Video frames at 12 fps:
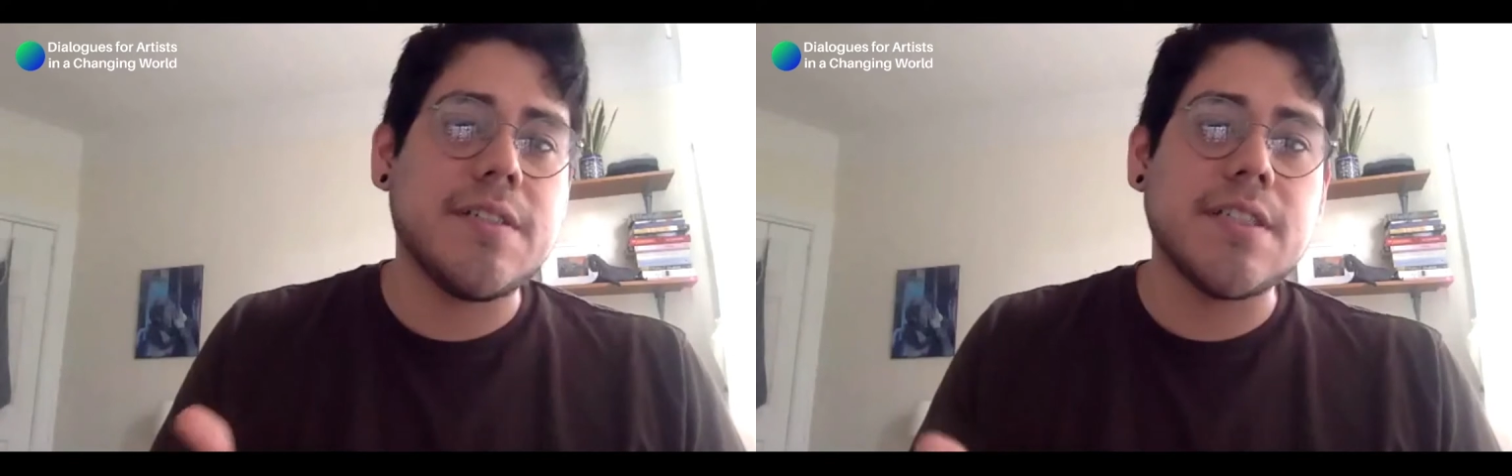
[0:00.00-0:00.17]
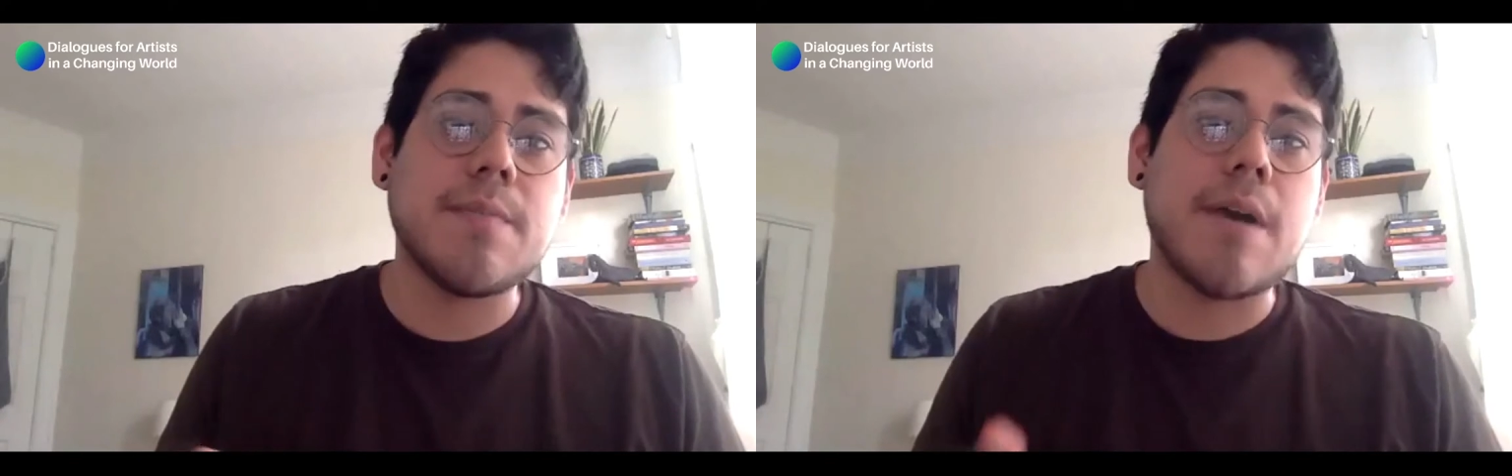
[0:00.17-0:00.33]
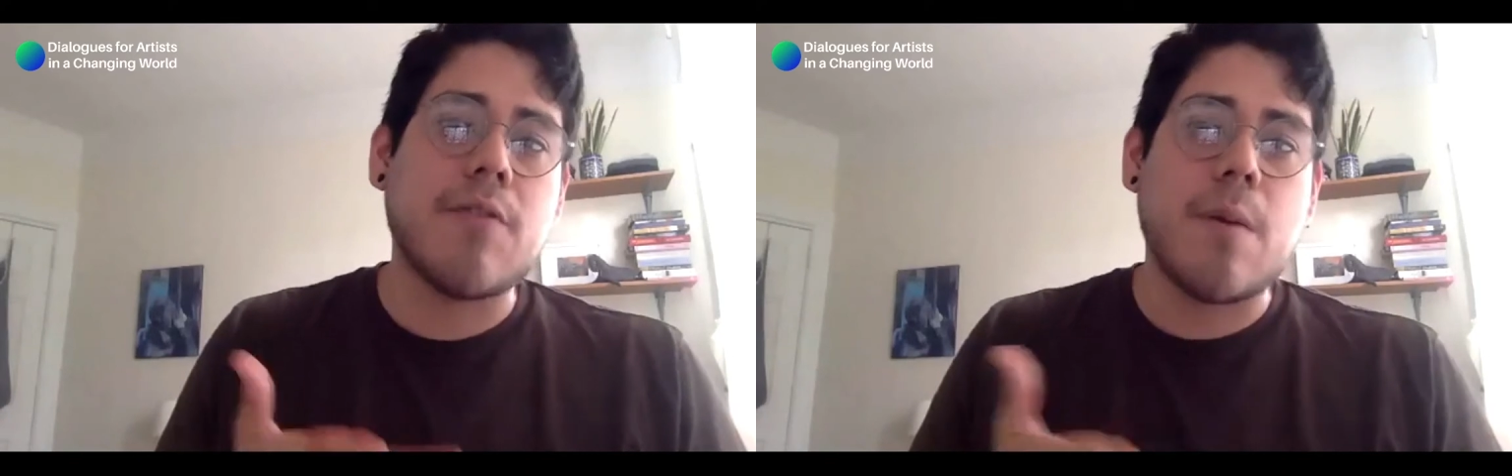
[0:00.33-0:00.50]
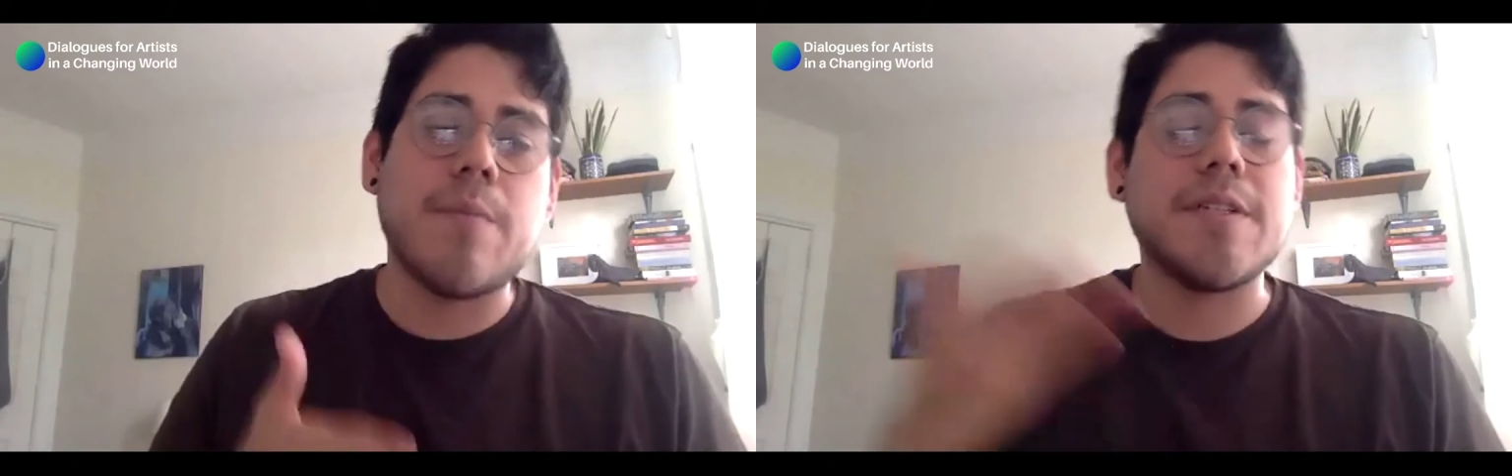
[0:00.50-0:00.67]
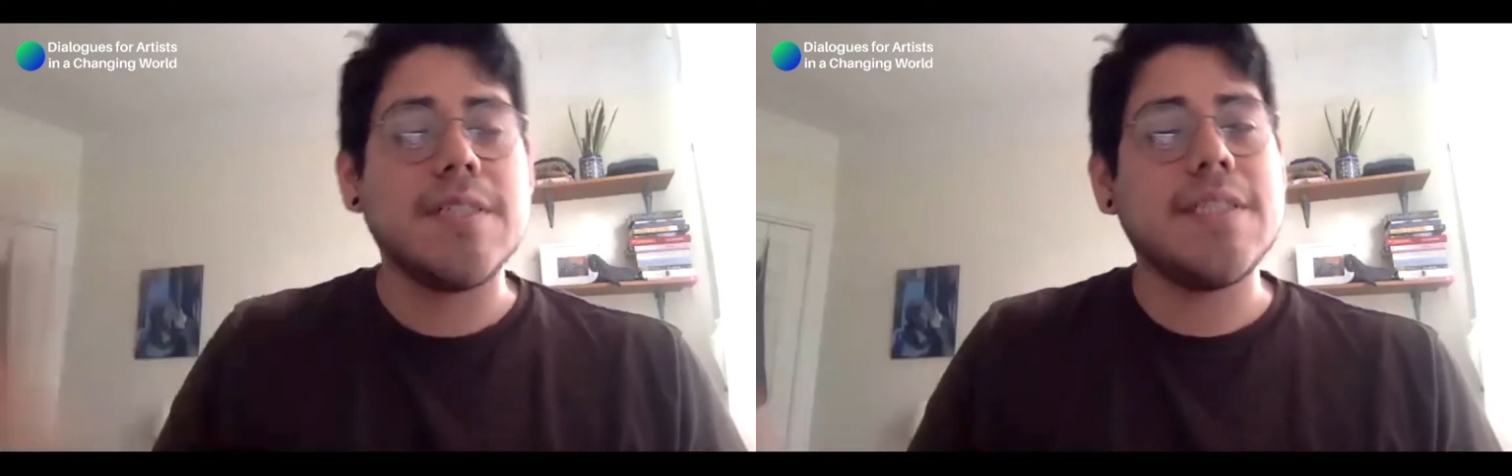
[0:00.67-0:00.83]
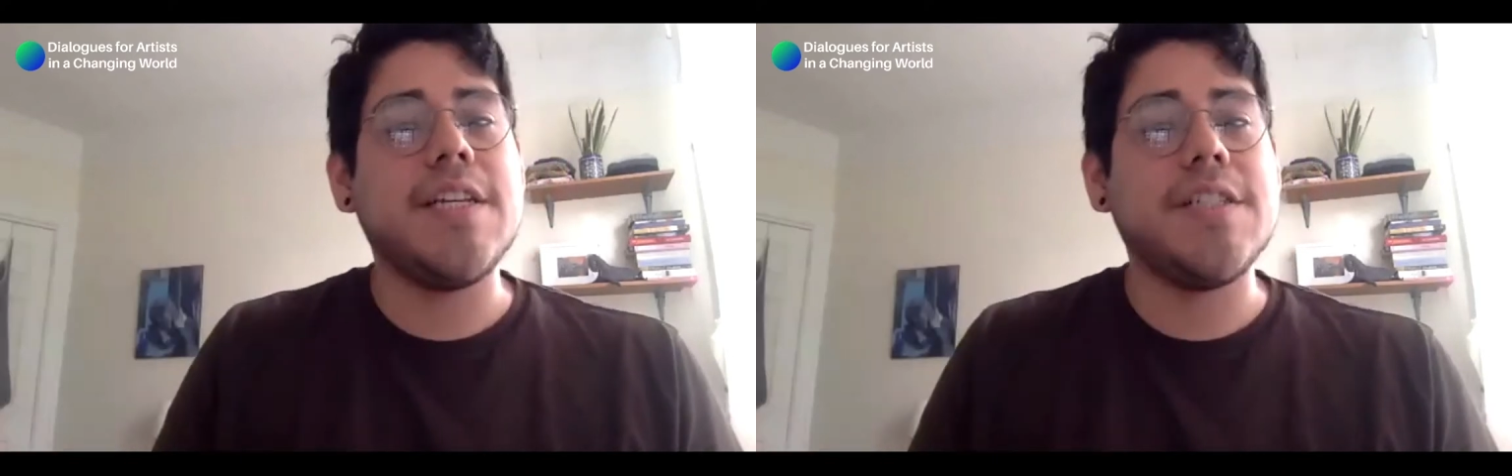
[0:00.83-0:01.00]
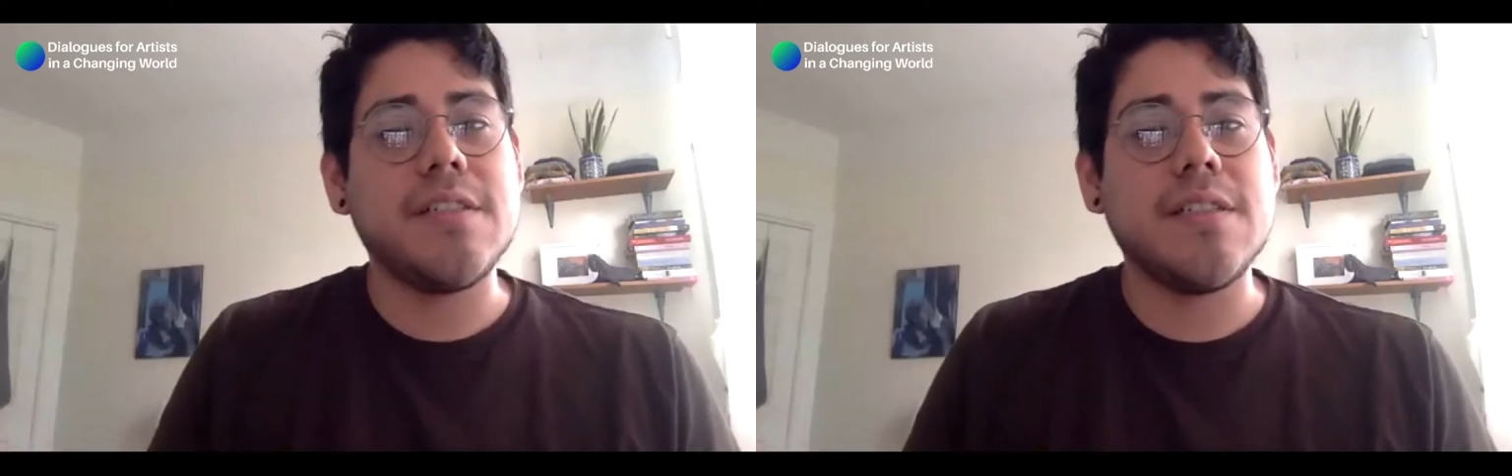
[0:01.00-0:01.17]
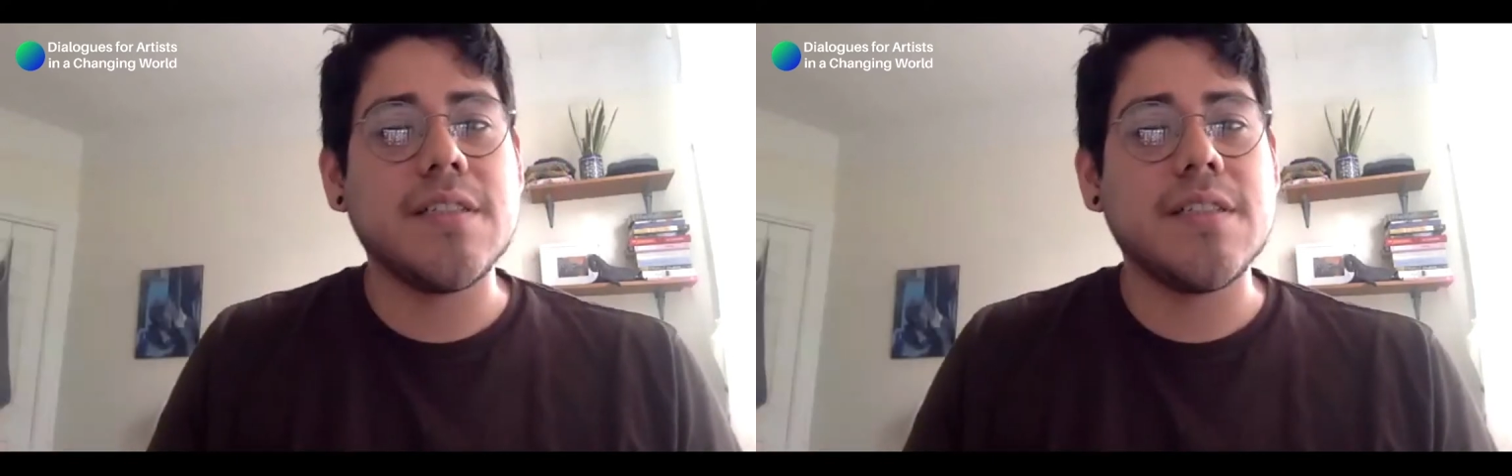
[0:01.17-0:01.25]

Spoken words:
It's about representation,